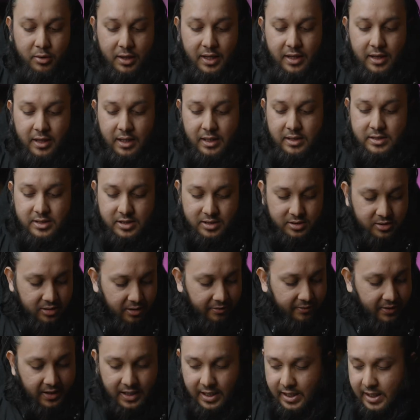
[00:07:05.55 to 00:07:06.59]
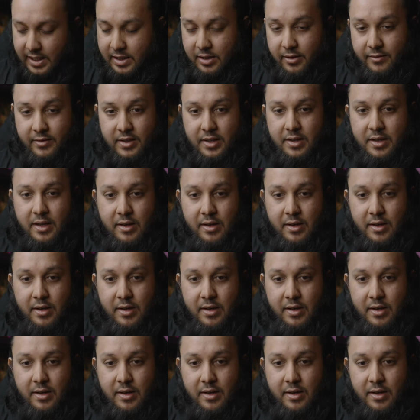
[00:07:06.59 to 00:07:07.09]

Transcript: things just to even get any of this